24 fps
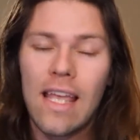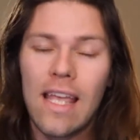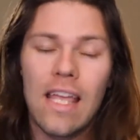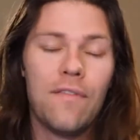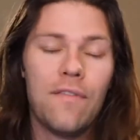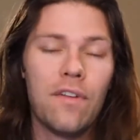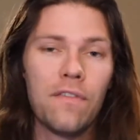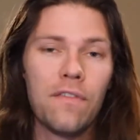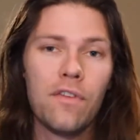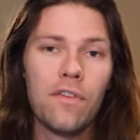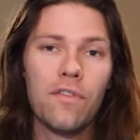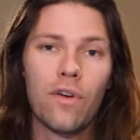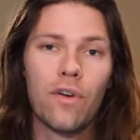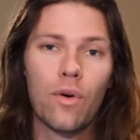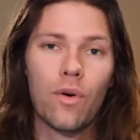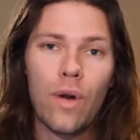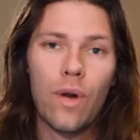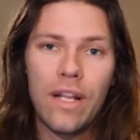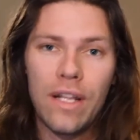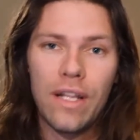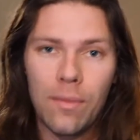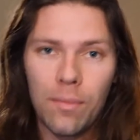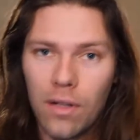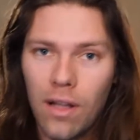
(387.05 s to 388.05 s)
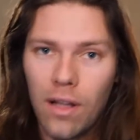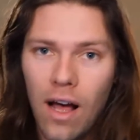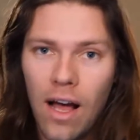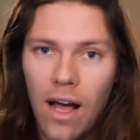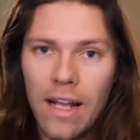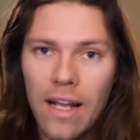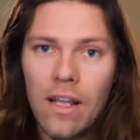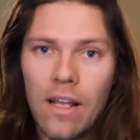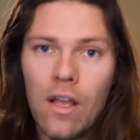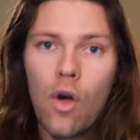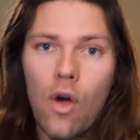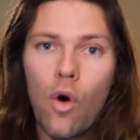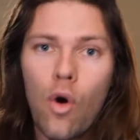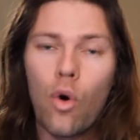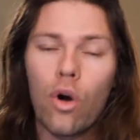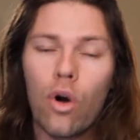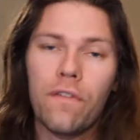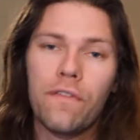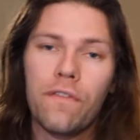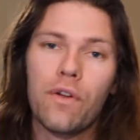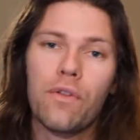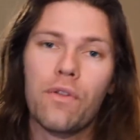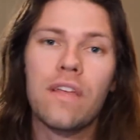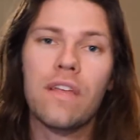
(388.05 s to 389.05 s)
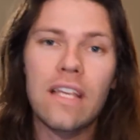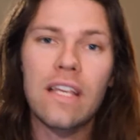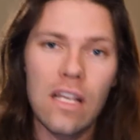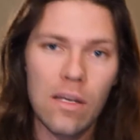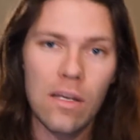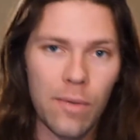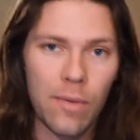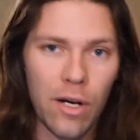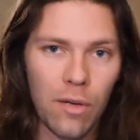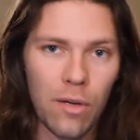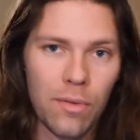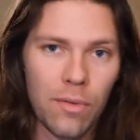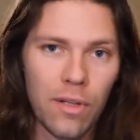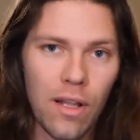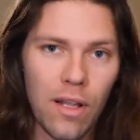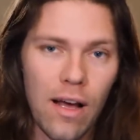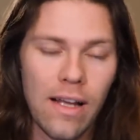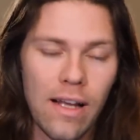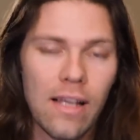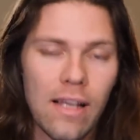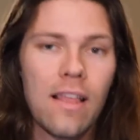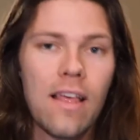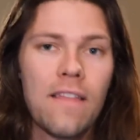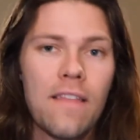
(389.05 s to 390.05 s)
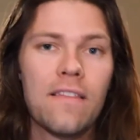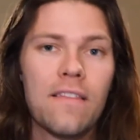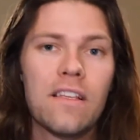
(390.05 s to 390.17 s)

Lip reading: even if you've already applied or if you're thinking about applying.